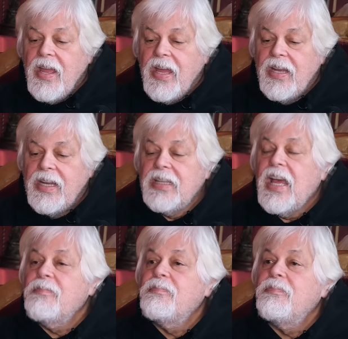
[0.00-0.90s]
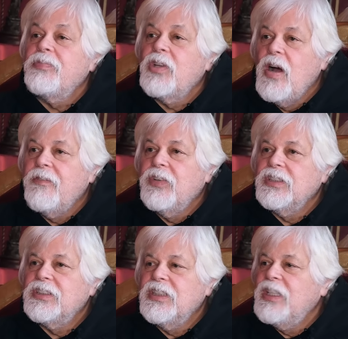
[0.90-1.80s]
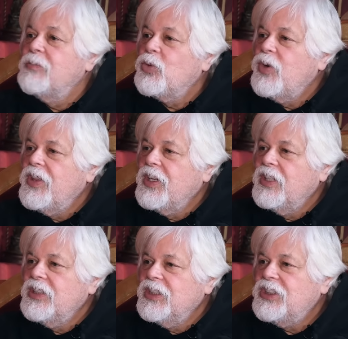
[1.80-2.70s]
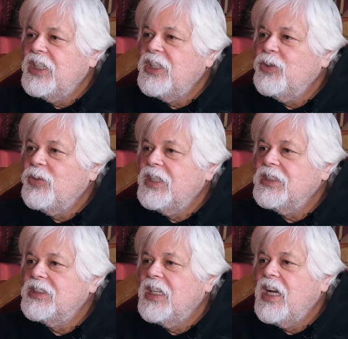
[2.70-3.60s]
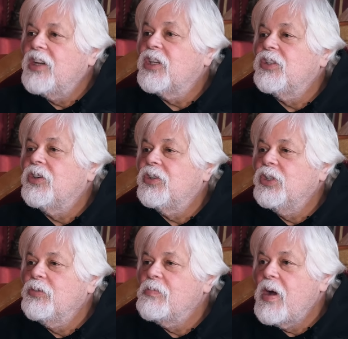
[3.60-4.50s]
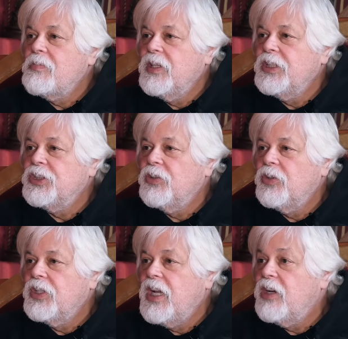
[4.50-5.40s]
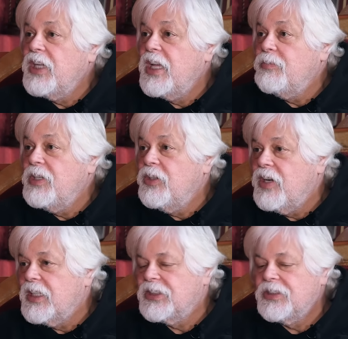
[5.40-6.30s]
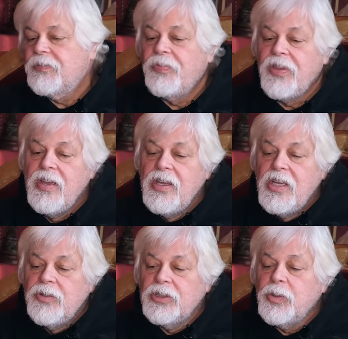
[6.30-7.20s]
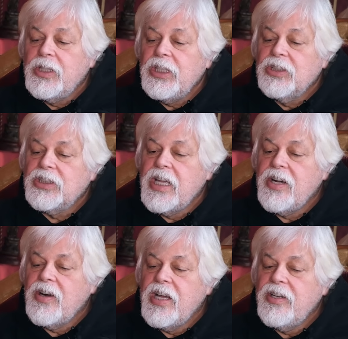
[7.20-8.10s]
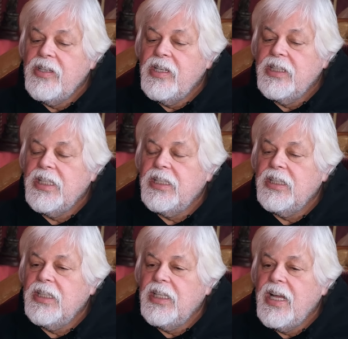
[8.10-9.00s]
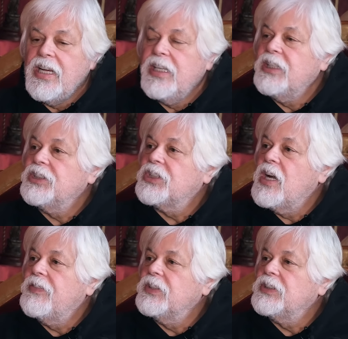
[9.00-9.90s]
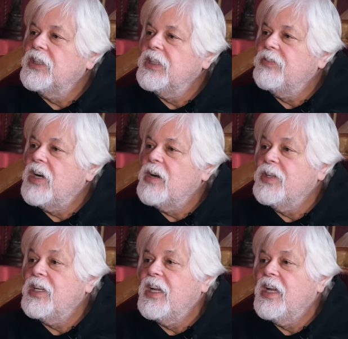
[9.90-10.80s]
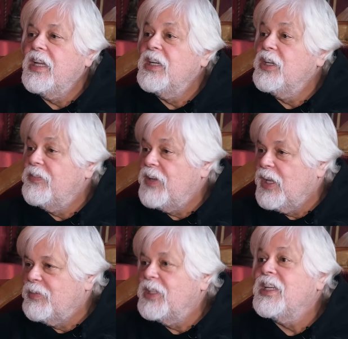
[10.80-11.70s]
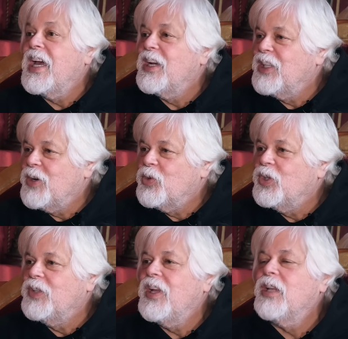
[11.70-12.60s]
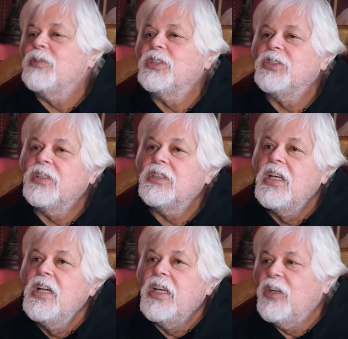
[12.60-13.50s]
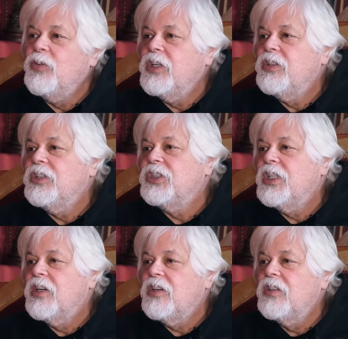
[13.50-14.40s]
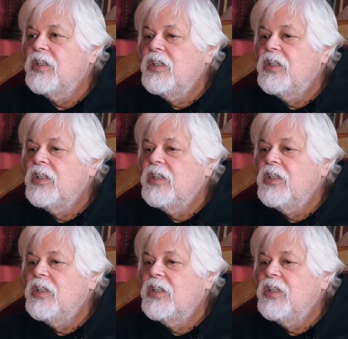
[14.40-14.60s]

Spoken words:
And at that conference, the number one thing on the agenda was out of control human population growth and how it had to be addressed. Well, 20 years later, I attended the United Nations Conference on the Environment and Development, they added that word development to it, in Rio de Janeiro.